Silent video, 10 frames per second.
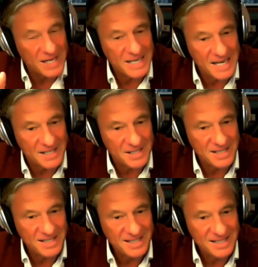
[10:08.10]
yet.
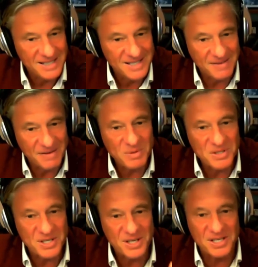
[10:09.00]
So mm-hmm. everyone's
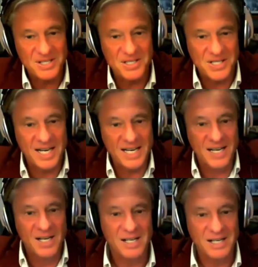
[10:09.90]
starting to say,
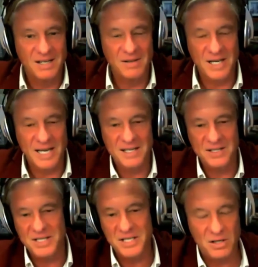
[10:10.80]
"Oh, the
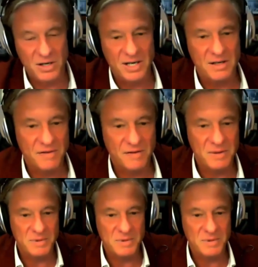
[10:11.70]
ANC's gone under fifty